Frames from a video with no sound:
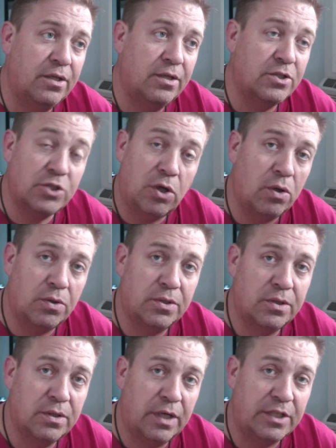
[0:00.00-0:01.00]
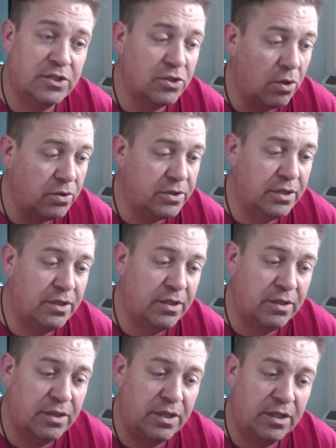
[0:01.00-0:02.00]
salt. I
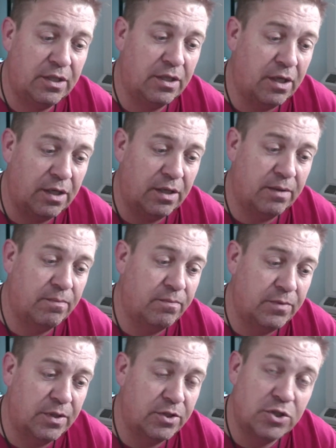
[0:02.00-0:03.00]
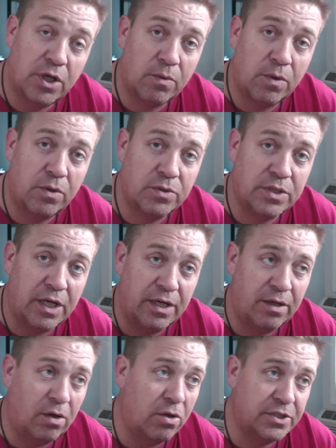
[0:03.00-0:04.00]
salted the uh, the chuck roast
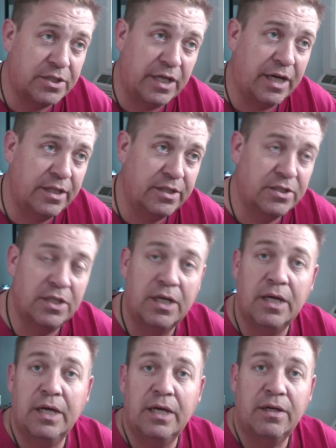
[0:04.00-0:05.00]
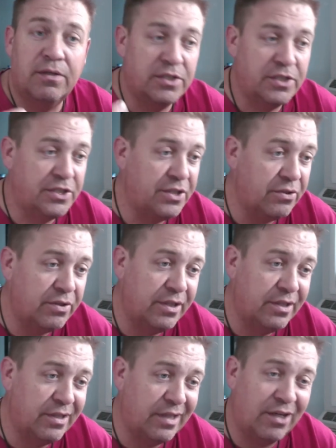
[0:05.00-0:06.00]
on all sides, seared
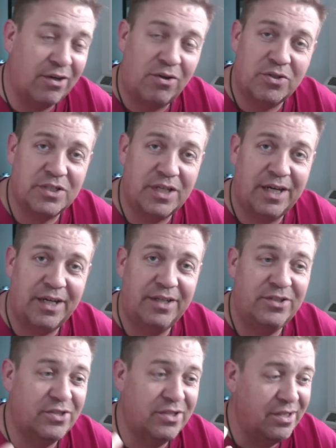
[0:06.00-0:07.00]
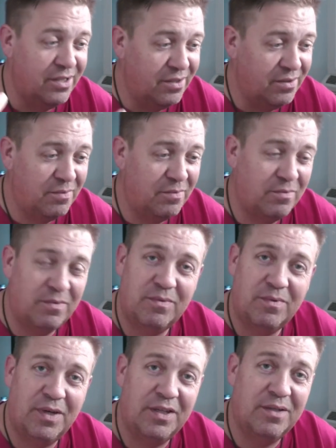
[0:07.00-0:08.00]
it on all sides
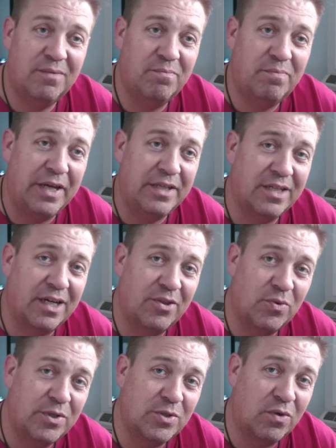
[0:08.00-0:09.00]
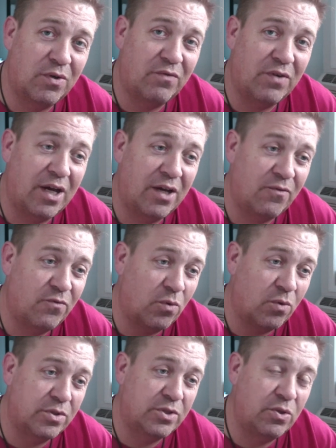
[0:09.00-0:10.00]
and then baked it on 325
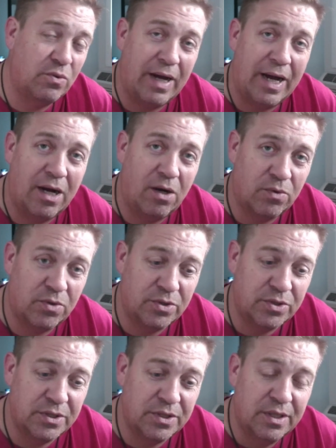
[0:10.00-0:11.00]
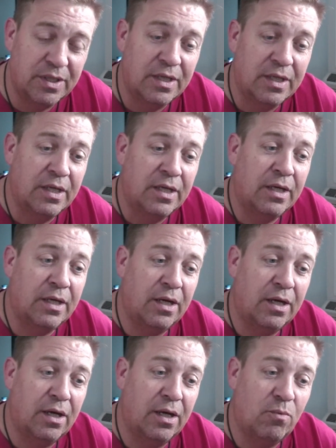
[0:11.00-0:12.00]
for two hours
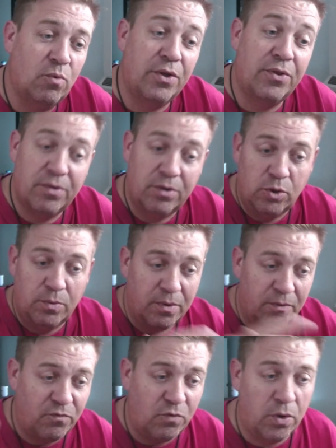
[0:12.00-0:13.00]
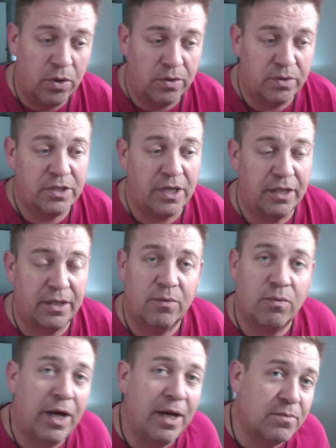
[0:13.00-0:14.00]
um, with aluminum foil tightly
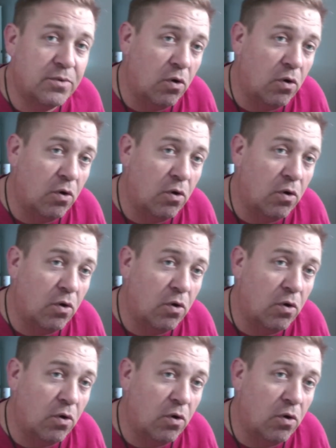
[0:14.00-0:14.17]
wrapped